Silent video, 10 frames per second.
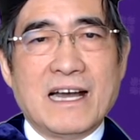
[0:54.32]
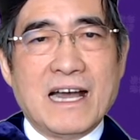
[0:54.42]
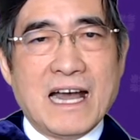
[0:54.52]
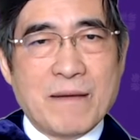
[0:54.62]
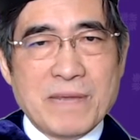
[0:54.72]

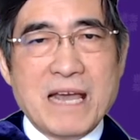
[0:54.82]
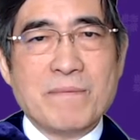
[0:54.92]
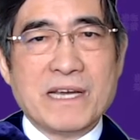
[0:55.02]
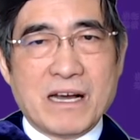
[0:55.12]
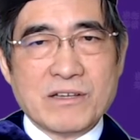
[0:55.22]
I'm
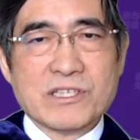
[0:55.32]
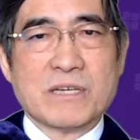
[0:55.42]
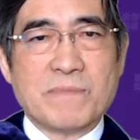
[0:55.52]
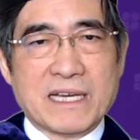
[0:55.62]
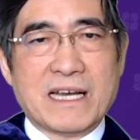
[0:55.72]
happy also
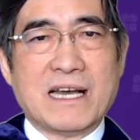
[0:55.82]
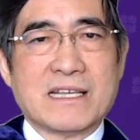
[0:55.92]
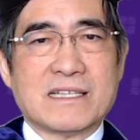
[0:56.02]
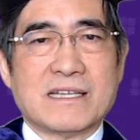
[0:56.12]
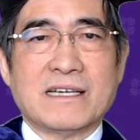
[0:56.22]

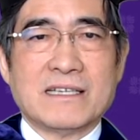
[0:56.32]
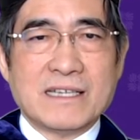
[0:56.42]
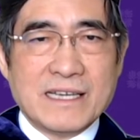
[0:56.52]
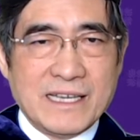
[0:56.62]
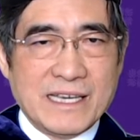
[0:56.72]
because the
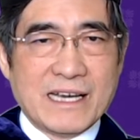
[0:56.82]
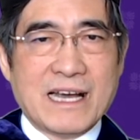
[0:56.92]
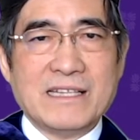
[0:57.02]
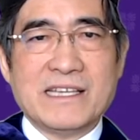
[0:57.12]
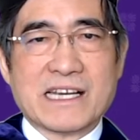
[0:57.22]

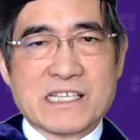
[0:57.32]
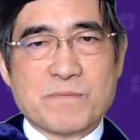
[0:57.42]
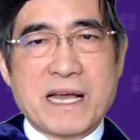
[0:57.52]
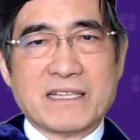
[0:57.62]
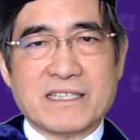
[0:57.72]

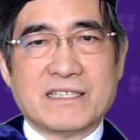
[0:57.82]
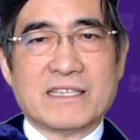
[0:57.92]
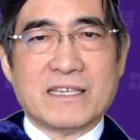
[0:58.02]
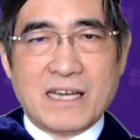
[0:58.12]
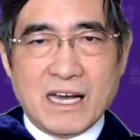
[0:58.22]

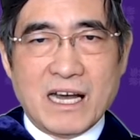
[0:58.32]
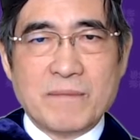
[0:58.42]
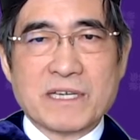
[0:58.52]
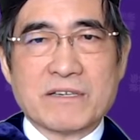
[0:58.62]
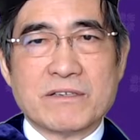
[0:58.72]
unexpected
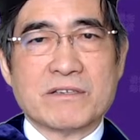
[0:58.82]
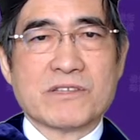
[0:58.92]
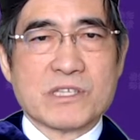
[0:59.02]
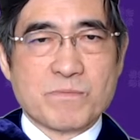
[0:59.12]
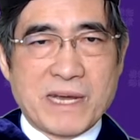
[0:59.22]
Omicron
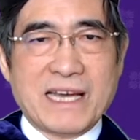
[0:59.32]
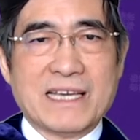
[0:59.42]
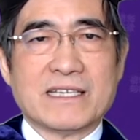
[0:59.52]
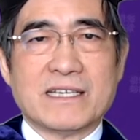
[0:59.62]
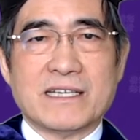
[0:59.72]

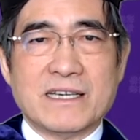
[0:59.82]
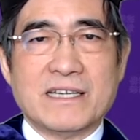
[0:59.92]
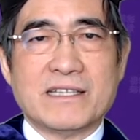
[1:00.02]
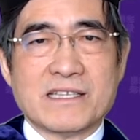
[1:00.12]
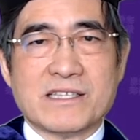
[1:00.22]
spike
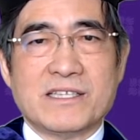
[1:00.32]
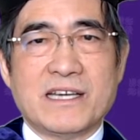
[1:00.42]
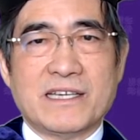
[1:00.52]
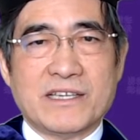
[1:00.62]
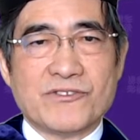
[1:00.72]
early this
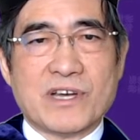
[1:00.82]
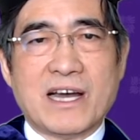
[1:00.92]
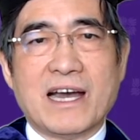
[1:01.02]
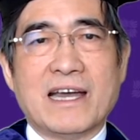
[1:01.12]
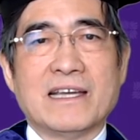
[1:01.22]
year in
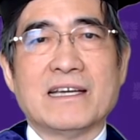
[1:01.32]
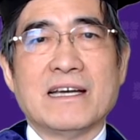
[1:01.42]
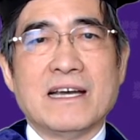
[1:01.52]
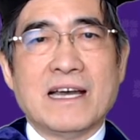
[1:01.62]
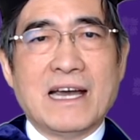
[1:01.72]
Shanghai
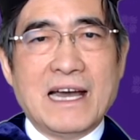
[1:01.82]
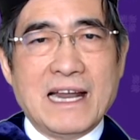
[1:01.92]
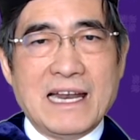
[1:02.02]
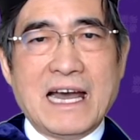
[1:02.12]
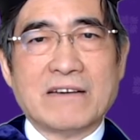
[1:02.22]

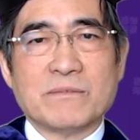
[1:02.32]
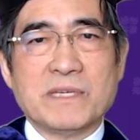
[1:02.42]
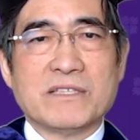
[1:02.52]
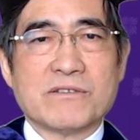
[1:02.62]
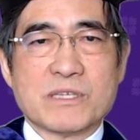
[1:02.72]
allowed
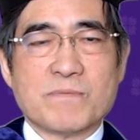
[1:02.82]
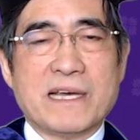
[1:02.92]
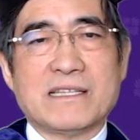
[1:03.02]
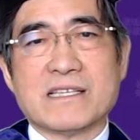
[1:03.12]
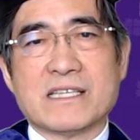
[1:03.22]
me to
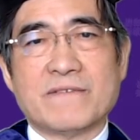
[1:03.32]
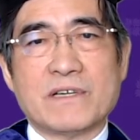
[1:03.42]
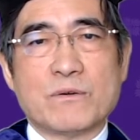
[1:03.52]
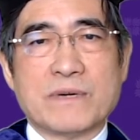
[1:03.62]
spend several